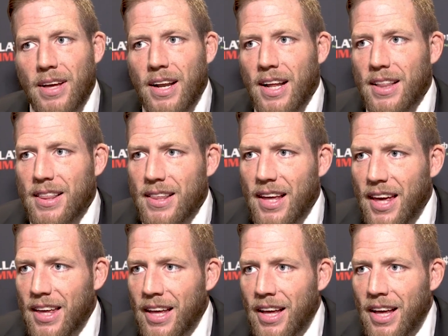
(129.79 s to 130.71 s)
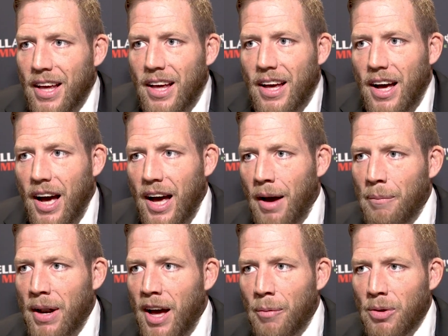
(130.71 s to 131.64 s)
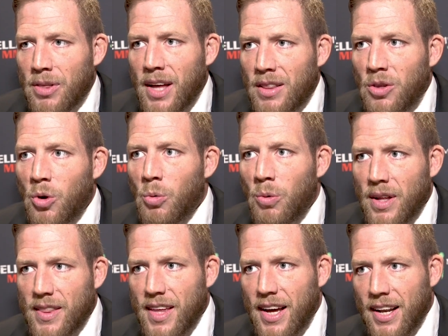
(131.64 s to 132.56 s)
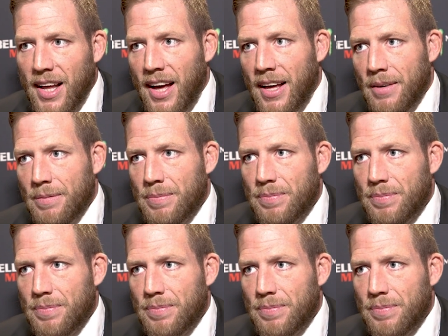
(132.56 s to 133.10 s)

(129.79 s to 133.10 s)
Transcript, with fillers: And it's like, I mean, I almost got two wins that night